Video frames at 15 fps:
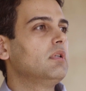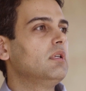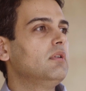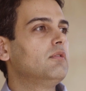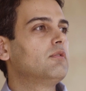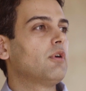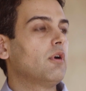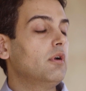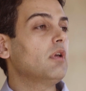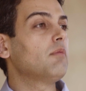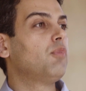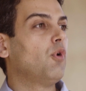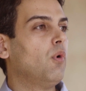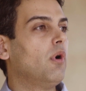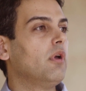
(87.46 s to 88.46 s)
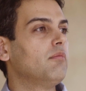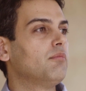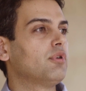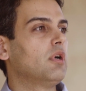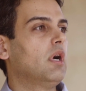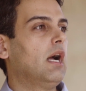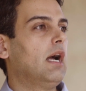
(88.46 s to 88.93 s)
The turning point,
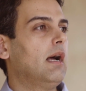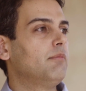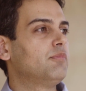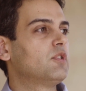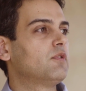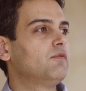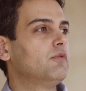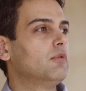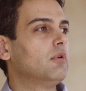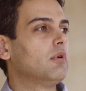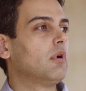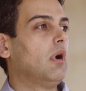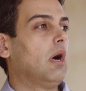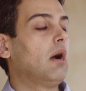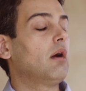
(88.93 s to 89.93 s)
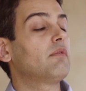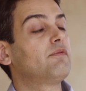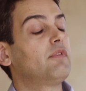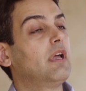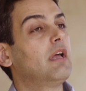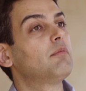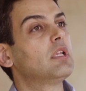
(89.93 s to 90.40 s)
perhaps, for our
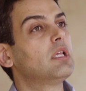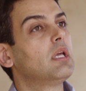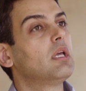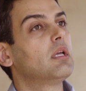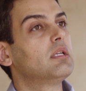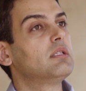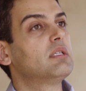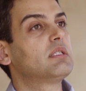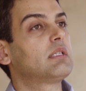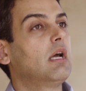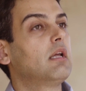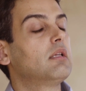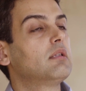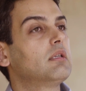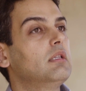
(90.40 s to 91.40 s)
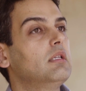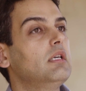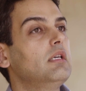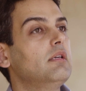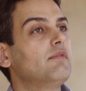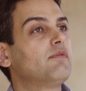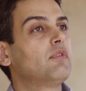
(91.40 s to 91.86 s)
family in deciding to
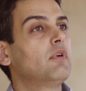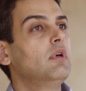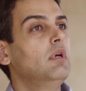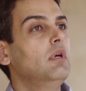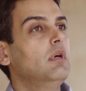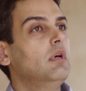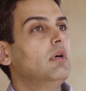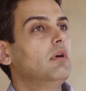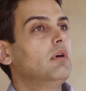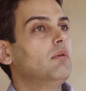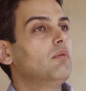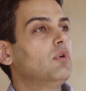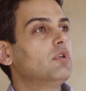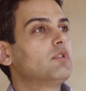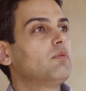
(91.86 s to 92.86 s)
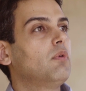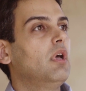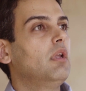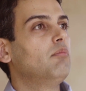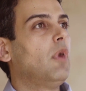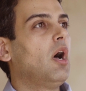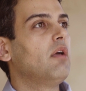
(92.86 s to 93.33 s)
leave was
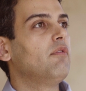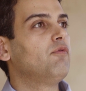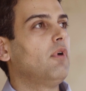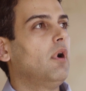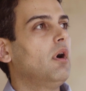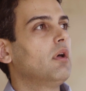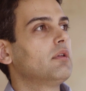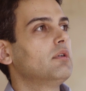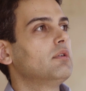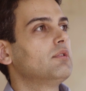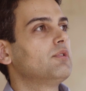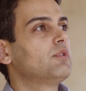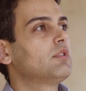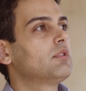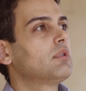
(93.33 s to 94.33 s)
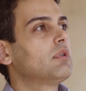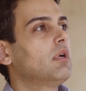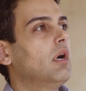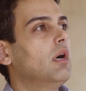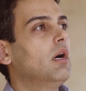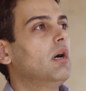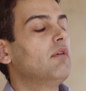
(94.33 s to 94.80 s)
when my father's
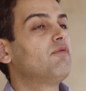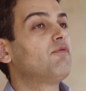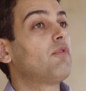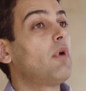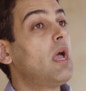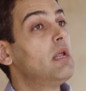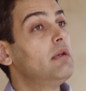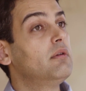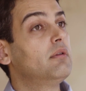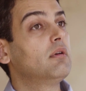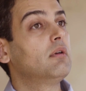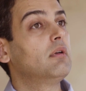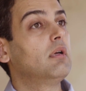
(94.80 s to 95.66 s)
friend,